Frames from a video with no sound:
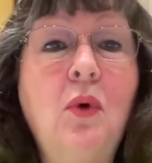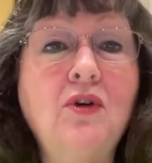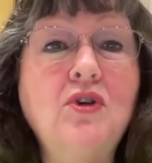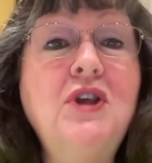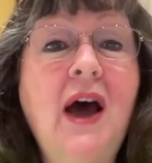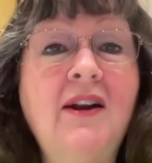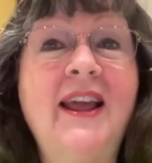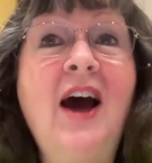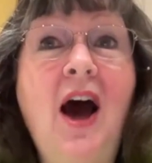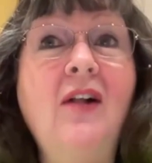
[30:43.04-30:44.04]
Well,
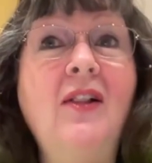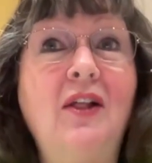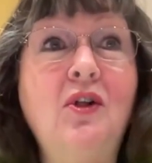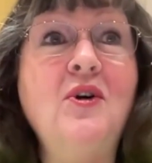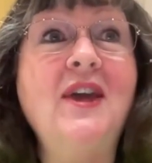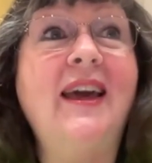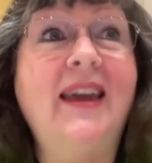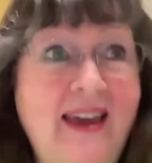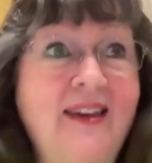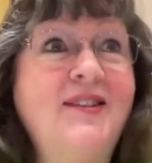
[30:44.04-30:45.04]
shouting hallelujah
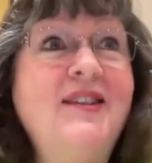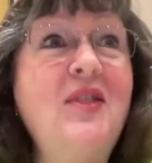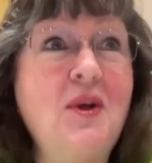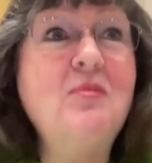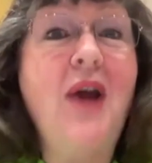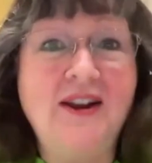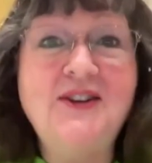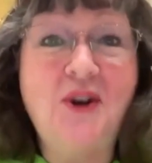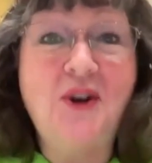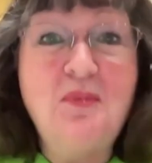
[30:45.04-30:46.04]
is the
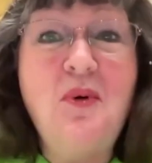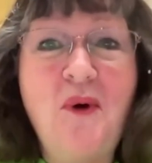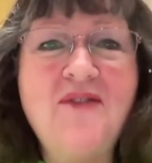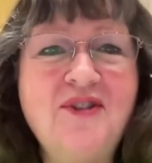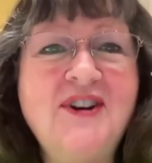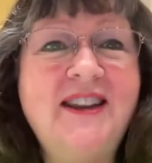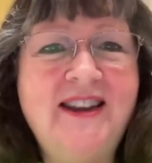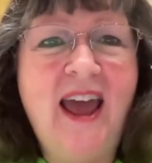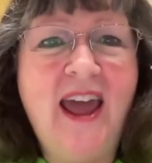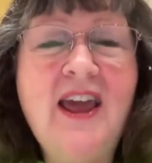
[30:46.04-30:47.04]
practical point for
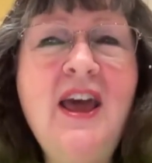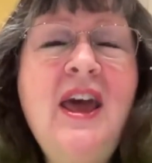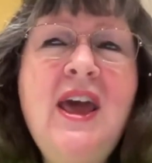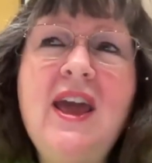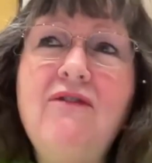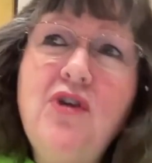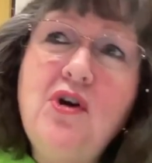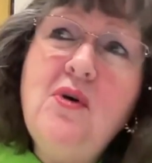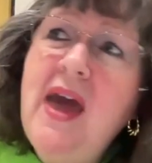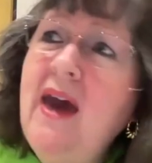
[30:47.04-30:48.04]
today. If
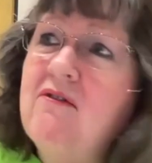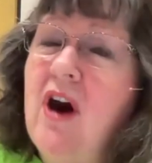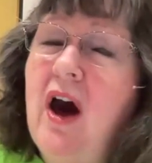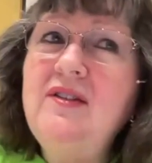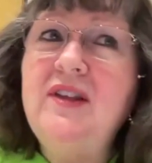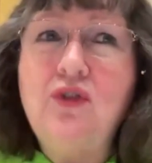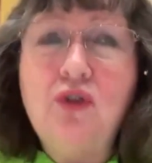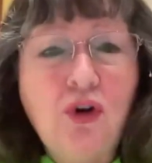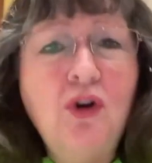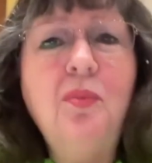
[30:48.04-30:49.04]
you have God's
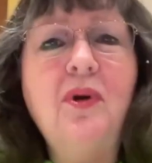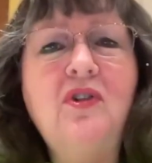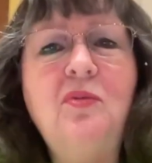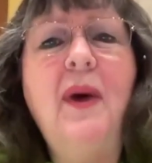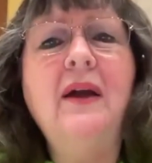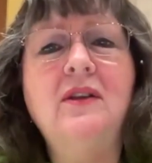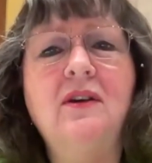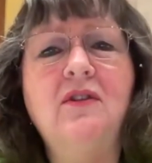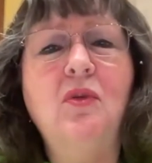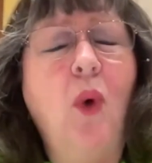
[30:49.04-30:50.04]
eternal
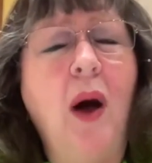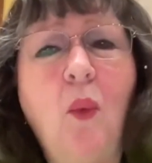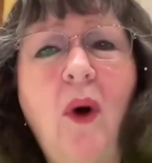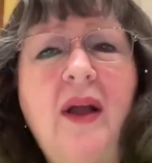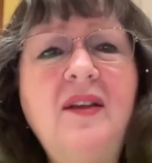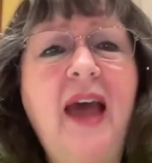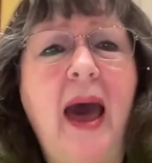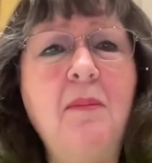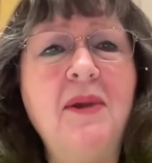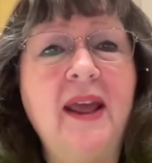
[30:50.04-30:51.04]
perspective on what is
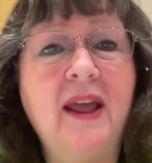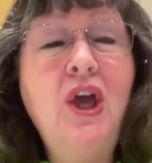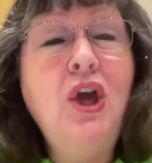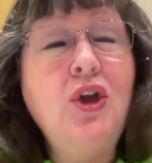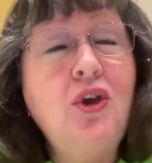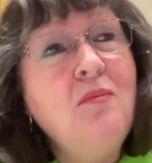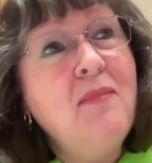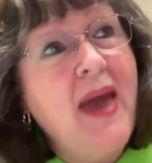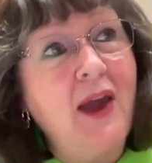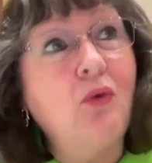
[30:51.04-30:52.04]
happening, you
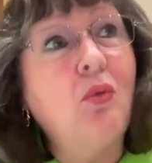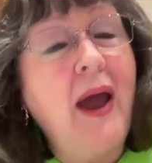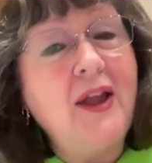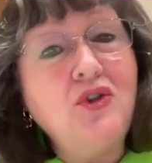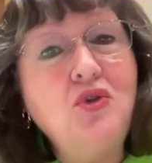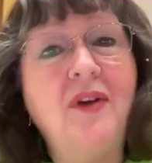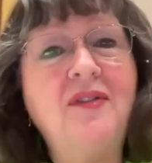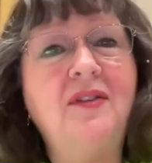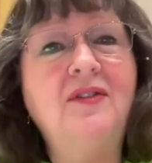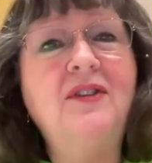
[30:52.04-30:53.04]
make right
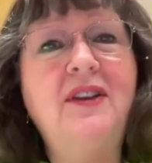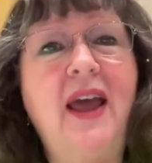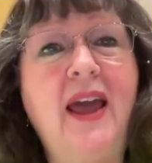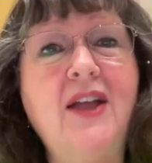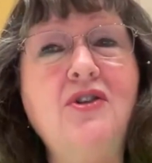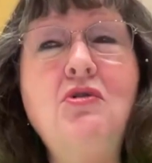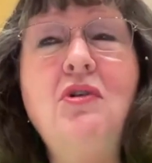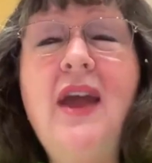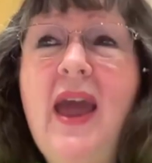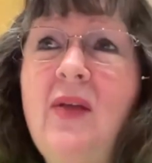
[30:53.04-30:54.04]
choices today and
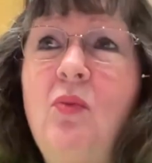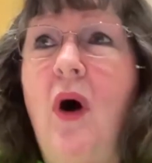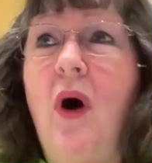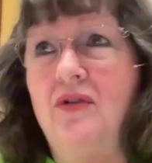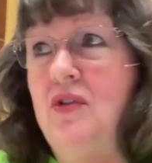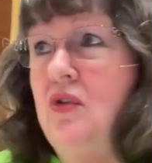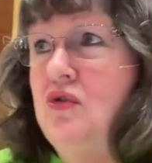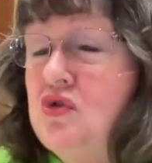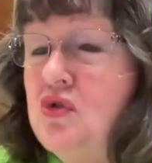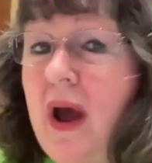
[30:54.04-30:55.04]
you can walk through
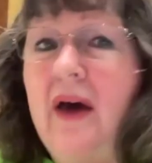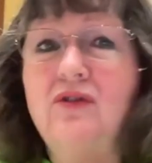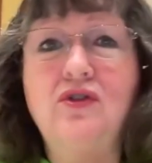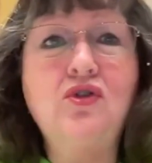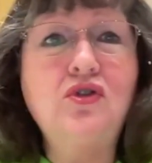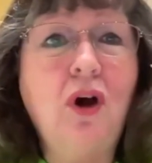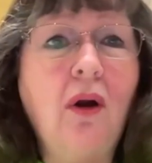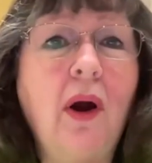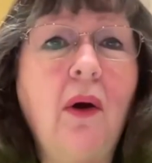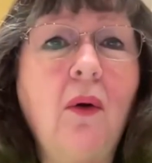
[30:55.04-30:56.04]
those trials and
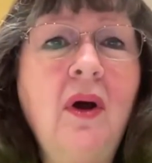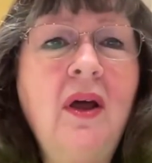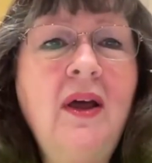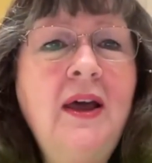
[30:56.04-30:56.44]
sorrow.